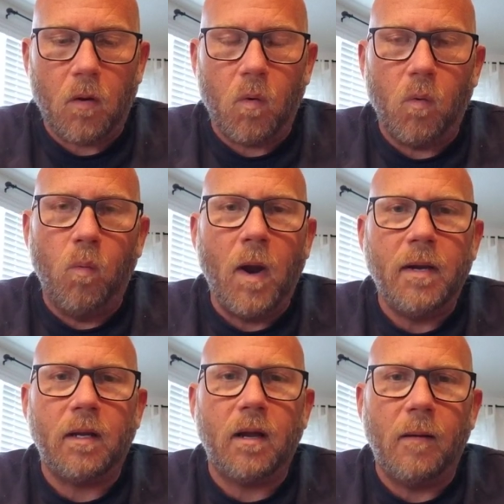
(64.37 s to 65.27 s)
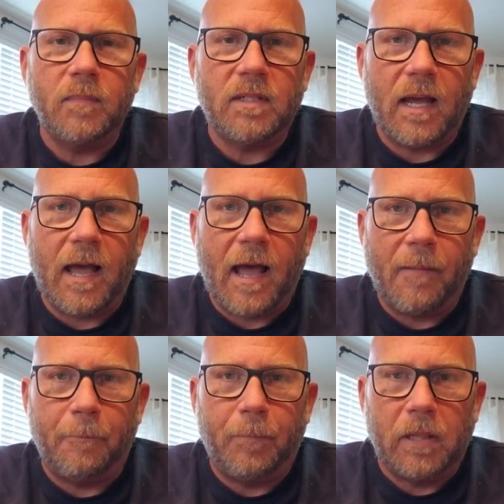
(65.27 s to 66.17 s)
When it comes to
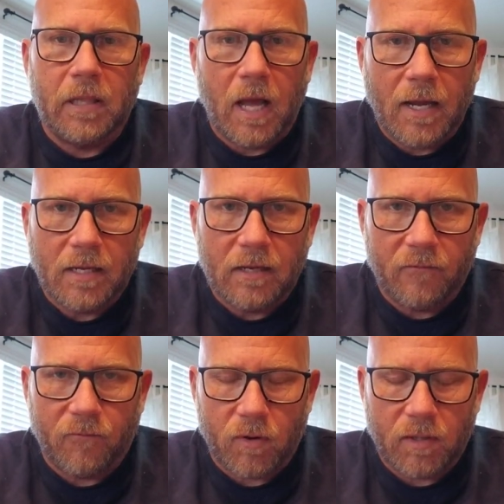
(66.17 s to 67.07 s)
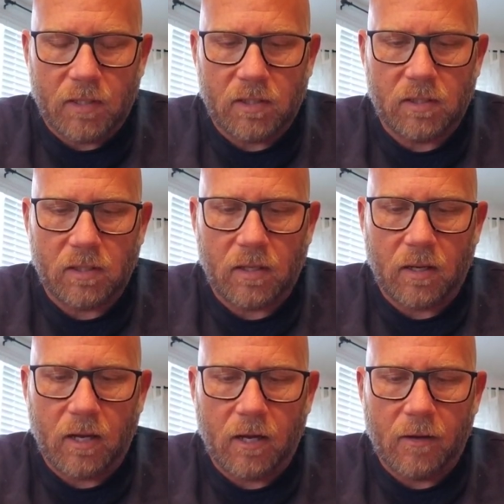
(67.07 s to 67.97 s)
applying for this
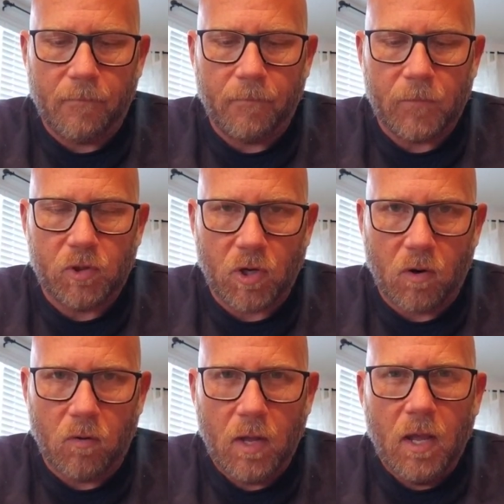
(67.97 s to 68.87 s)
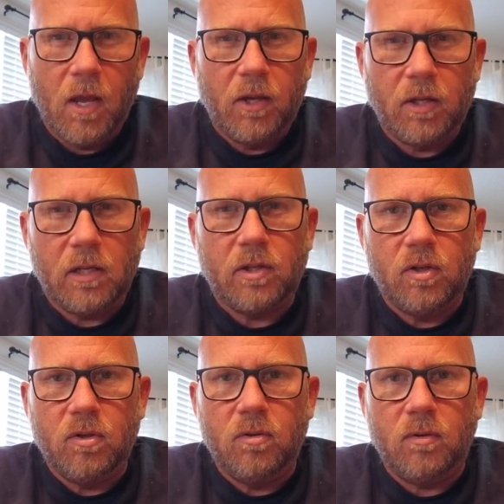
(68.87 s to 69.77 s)
show, you need to
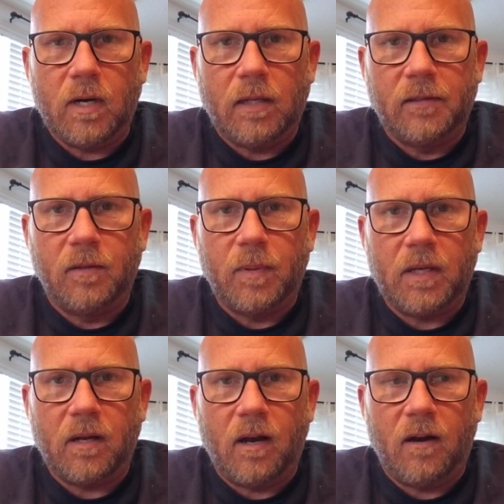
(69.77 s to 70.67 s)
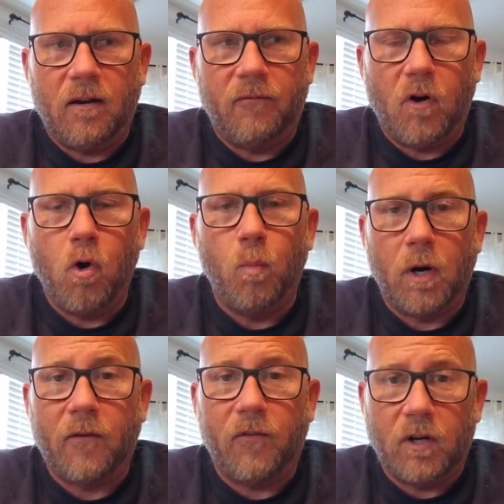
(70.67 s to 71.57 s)
do a little bit of
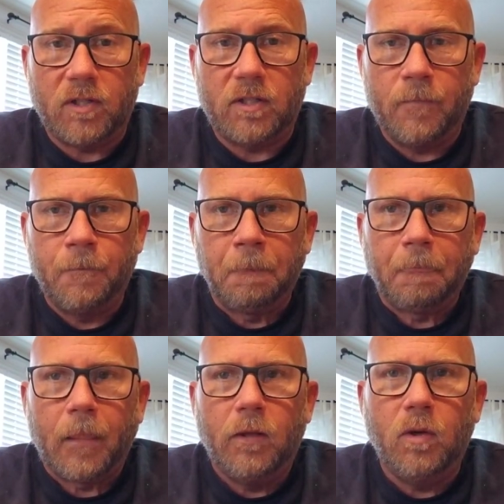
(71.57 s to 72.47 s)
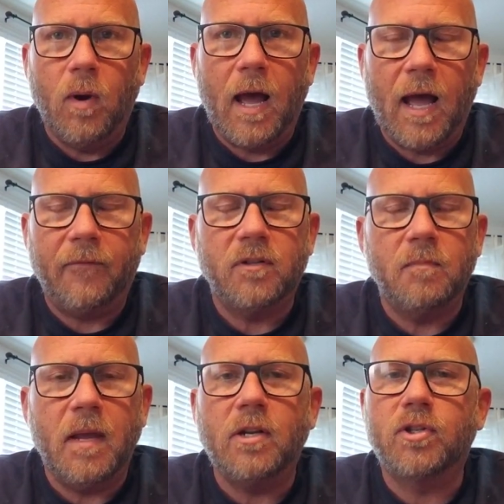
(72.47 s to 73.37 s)
homework first. You have to
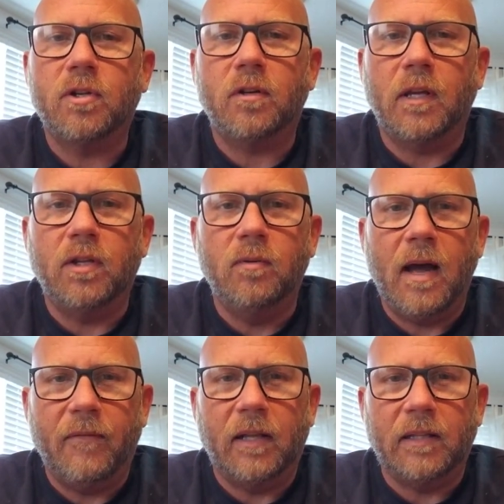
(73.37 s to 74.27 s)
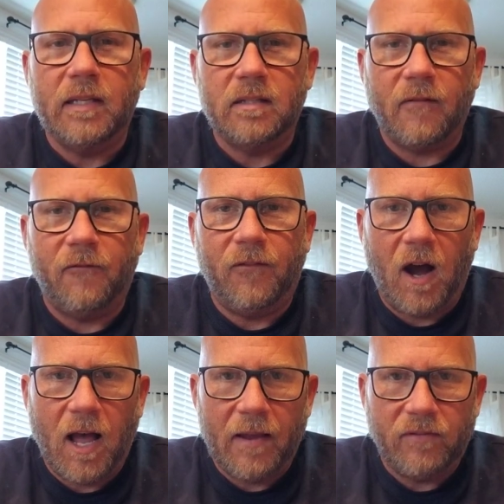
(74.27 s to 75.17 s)
make sure that you have at least
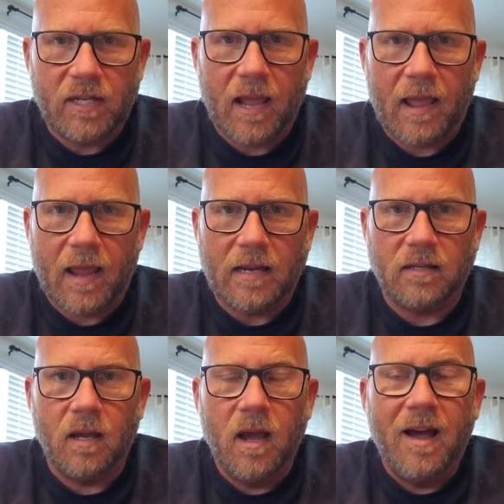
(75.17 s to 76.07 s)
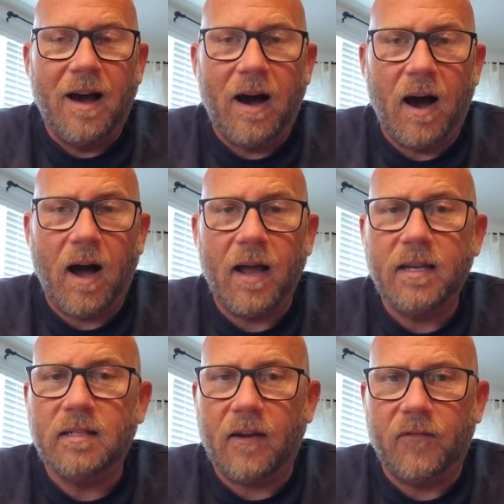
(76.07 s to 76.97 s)
5 to 8 high
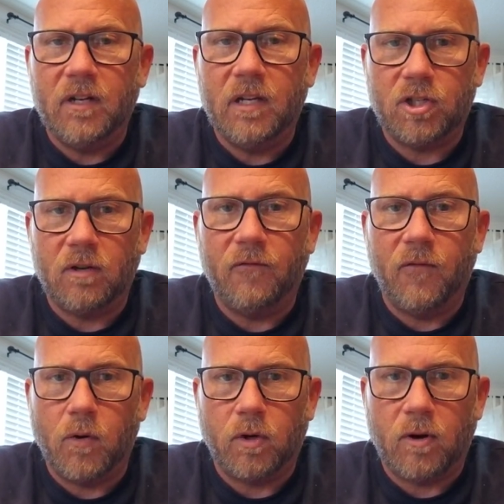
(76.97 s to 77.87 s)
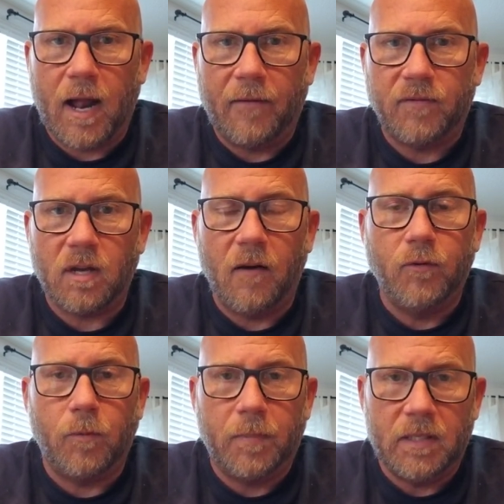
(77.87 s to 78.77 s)
definition photographs of
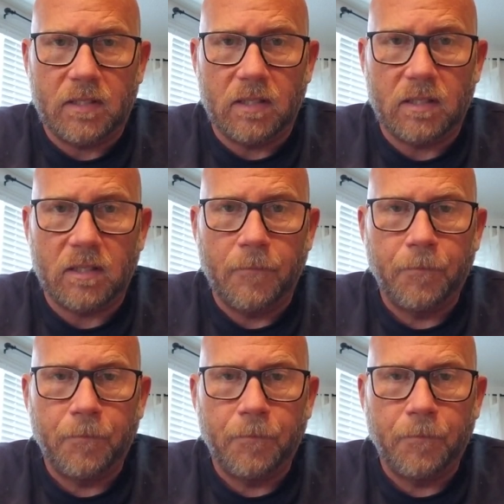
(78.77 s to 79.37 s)
your pieces.